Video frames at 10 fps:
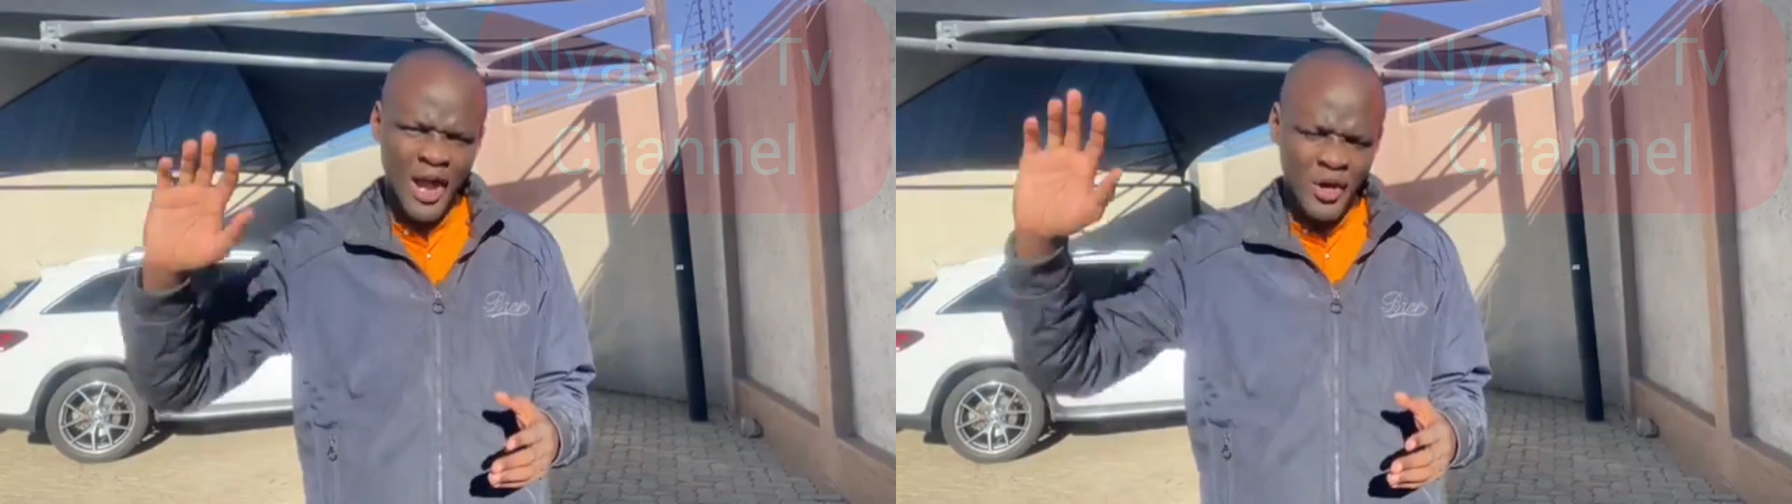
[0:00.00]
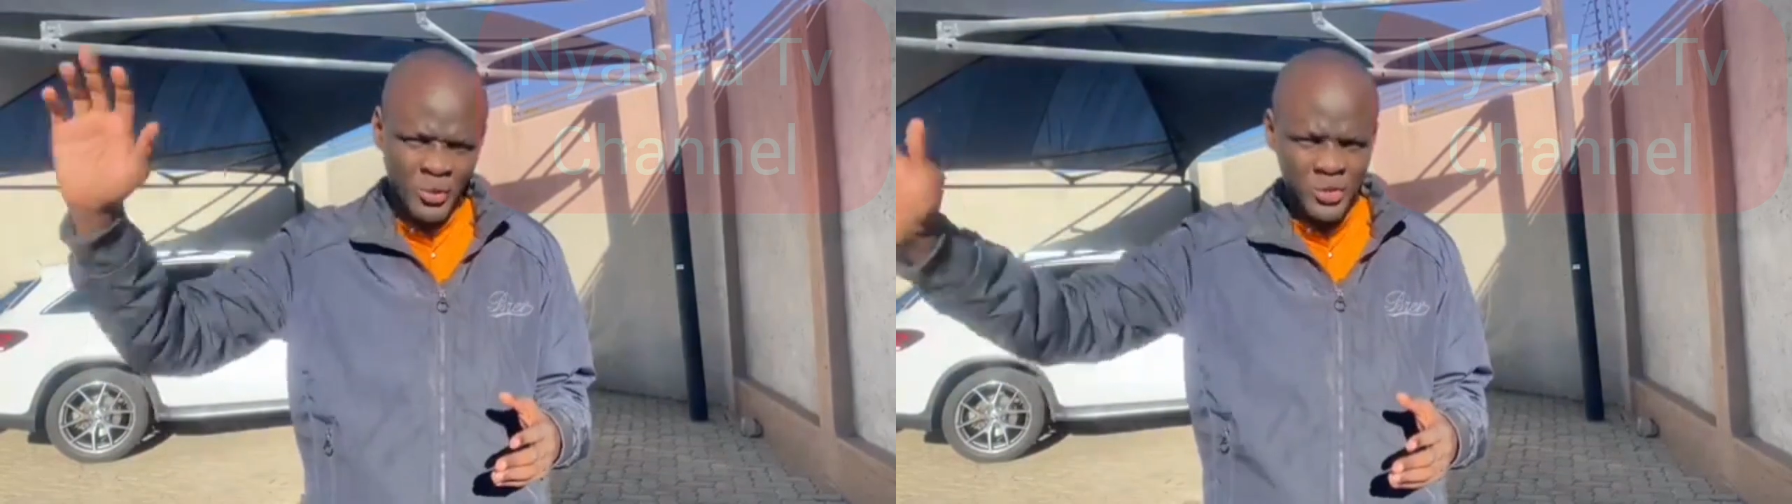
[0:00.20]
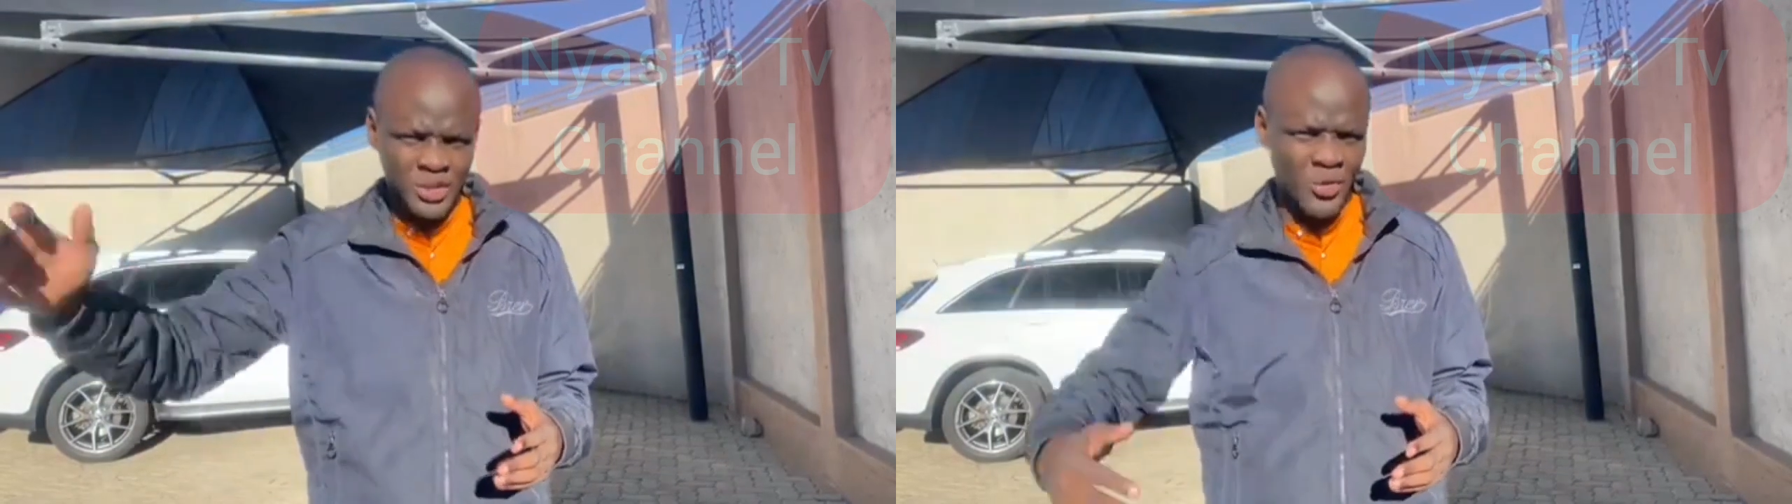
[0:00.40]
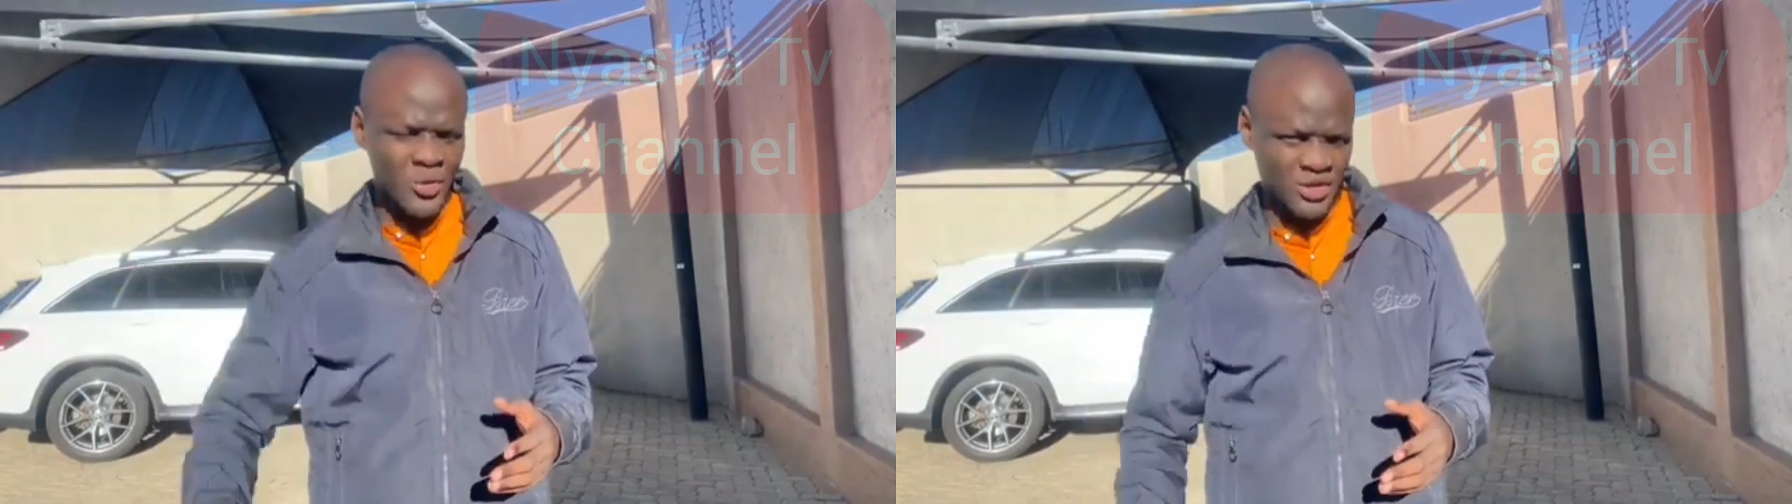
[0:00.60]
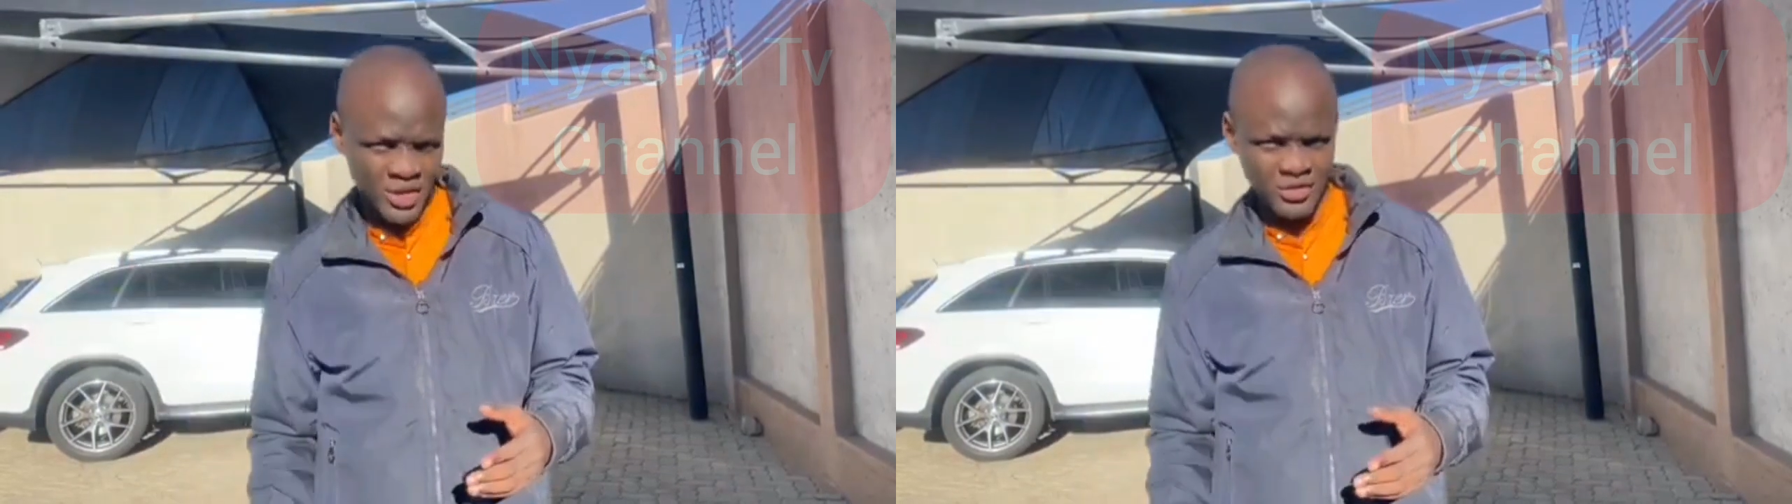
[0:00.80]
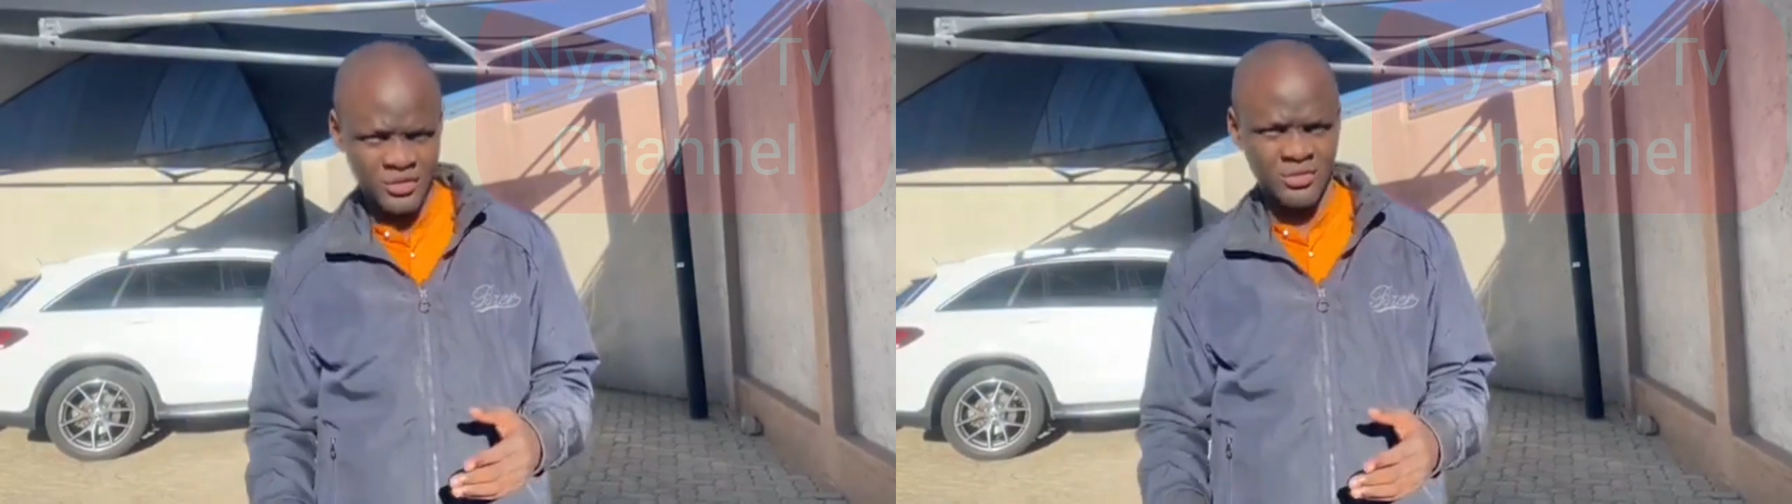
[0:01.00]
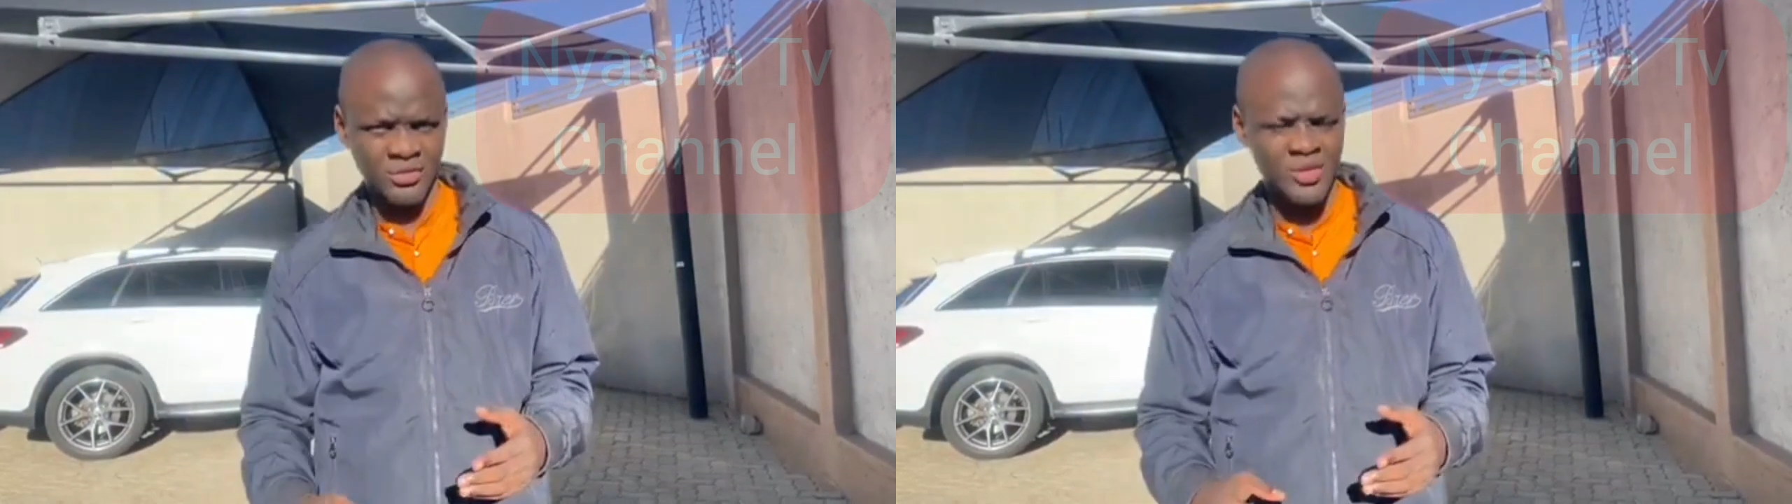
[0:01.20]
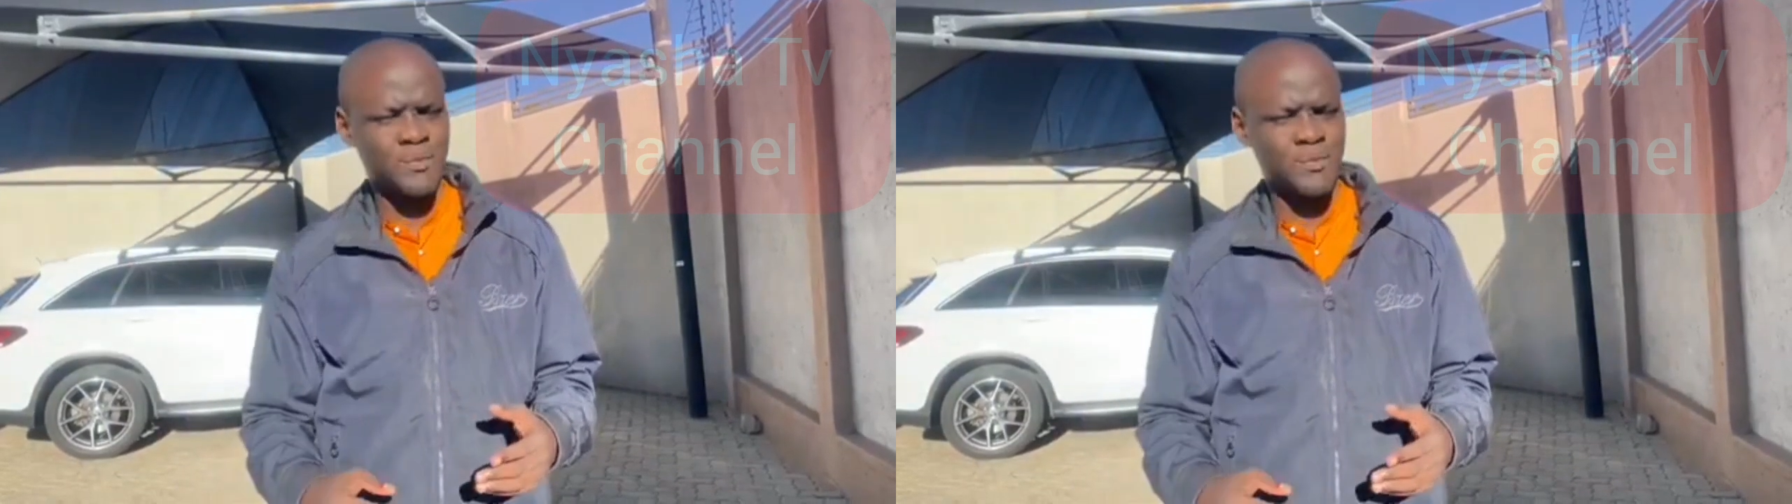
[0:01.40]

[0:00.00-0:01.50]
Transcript: across the oceans